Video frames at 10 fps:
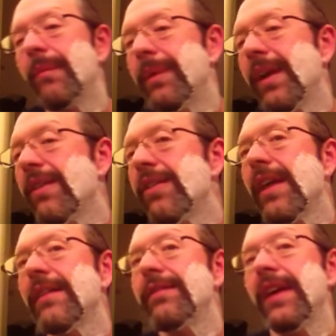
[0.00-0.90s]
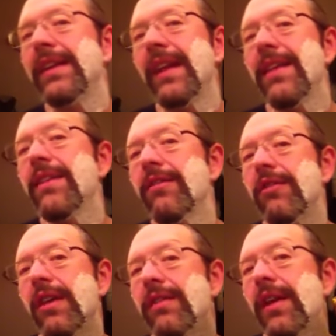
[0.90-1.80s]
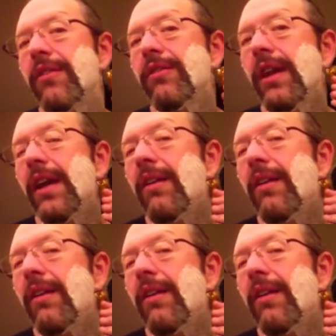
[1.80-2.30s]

Because of that fantastic shave yesterday, I